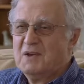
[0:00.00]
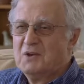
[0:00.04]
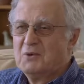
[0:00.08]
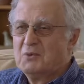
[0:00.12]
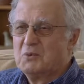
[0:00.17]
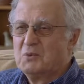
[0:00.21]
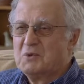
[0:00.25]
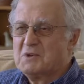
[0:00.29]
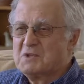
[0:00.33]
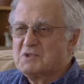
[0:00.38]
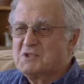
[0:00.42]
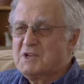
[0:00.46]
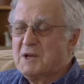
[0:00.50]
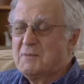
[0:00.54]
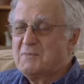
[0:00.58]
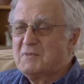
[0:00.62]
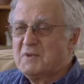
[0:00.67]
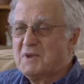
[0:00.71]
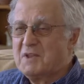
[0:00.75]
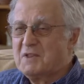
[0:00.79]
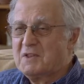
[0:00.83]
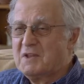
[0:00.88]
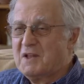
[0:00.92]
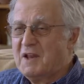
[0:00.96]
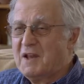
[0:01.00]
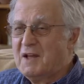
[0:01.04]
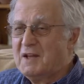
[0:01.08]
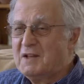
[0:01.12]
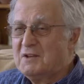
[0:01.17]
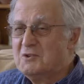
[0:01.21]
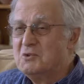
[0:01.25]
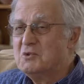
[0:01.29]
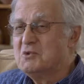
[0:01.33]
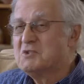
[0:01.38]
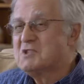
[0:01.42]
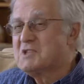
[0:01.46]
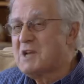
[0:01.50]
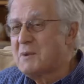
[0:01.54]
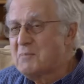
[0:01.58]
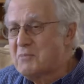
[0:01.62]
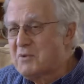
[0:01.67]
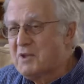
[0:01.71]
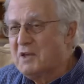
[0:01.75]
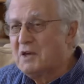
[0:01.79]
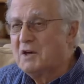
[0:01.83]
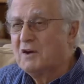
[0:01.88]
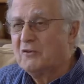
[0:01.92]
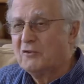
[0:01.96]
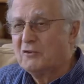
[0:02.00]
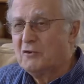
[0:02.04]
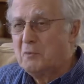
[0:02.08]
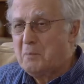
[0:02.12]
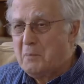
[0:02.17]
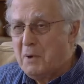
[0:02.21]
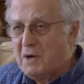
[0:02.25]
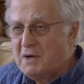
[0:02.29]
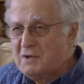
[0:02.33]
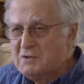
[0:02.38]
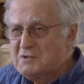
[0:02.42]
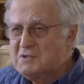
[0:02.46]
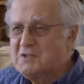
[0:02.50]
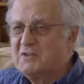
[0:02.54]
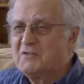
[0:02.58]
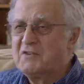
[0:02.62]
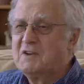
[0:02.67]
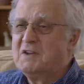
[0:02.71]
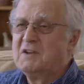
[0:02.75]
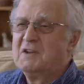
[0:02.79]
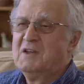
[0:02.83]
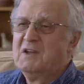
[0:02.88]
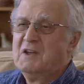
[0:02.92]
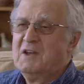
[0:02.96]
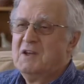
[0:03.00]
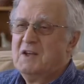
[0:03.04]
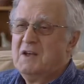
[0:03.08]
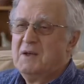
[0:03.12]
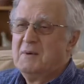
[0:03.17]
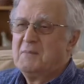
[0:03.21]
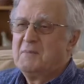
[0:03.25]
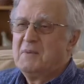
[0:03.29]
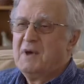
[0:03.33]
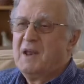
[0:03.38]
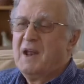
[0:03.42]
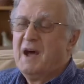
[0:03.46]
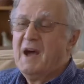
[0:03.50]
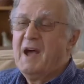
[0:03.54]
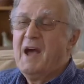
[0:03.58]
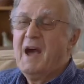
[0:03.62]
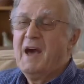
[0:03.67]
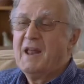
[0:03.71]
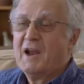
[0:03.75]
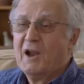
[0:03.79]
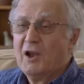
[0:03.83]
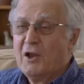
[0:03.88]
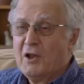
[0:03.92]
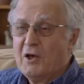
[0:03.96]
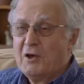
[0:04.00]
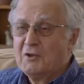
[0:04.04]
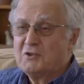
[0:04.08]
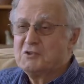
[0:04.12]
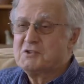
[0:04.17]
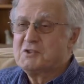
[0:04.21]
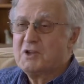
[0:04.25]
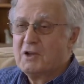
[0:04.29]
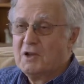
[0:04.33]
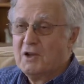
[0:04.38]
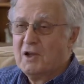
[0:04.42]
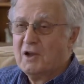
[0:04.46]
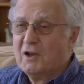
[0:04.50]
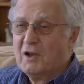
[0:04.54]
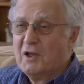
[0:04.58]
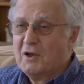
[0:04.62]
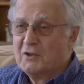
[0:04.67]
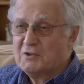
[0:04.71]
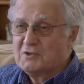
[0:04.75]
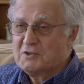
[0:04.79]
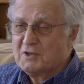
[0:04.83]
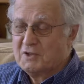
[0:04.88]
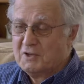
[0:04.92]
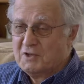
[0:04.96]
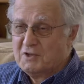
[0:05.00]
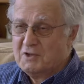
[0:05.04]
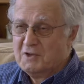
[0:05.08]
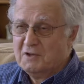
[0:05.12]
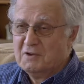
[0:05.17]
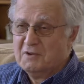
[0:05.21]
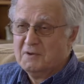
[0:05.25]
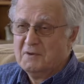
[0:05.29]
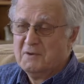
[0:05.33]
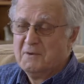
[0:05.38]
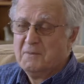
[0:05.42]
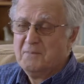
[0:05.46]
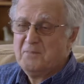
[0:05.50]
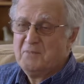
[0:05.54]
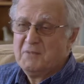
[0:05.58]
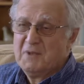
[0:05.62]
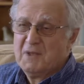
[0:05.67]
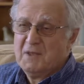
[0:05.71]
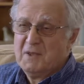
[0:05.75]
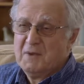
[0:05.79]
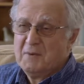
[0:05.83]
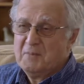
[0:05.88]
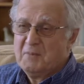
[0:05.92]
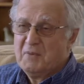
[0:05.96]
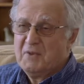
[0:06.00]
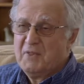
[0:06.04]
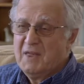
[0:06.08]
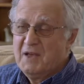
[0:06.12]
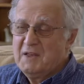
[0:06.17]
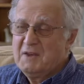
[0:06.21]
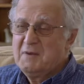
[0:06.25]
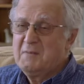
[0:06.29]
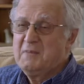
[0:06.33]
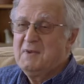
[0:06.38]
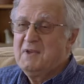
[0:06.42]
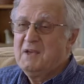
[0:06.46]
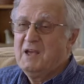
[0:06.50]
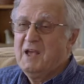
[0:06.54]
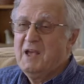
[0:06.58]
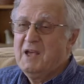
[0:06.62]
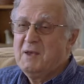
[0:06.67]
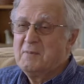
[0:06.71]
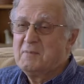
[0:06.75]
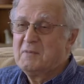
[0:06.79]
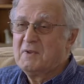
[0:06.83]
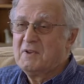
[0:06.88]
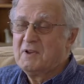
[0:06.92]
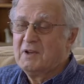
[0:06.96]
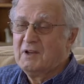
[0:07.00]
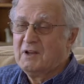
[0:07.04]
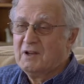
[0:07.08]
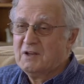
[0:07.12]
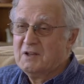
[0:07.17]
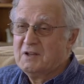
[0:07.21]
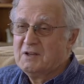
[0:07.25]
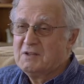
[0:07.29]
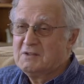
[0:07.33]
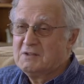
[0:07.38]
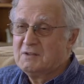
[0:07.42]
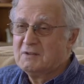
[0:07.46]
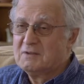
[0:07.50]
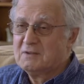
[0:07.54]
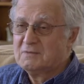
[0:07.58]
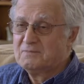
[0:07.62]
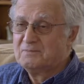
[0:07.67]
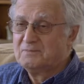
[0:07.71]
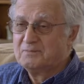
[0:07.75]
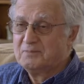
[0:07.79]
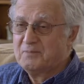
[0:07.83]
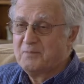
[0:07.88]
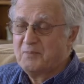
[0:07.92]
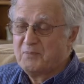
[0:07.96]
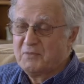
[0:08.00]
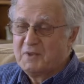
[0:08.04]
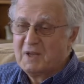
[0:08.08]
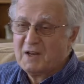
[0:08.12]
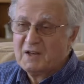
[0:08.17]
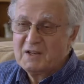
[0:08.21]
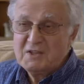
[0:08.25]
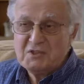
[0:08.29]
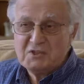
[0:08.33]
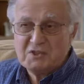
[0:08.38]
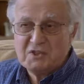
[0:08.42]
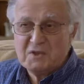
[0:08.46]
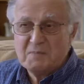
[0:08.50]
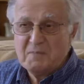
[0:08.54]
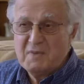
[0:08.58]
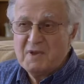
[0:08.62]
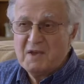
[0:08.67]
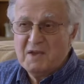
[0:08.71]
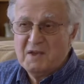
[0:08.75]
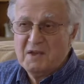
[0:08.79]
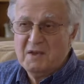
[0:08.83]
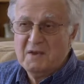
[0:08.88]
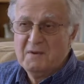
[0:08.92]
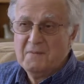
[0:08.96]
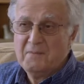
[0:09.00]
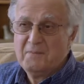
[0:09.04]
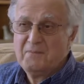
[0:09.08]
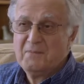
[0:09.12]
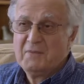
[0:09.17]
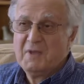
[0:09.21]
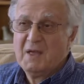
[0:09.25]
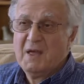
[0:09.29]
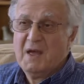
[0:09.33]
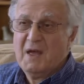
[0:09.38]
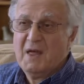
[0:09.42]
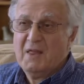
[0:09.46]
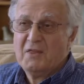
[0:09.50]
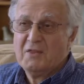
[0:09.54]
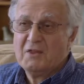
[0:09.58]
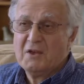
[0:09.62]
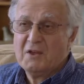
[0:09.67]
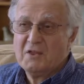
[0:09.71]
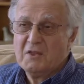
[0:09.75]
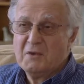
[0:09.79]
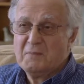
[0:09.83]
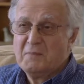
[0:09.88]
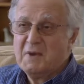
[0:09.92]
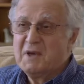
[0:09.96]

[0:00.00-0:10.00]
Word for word: was something that I knew something of or parts of it, but I had a lot, a lot to learn. But then it became clear, at least to me, that the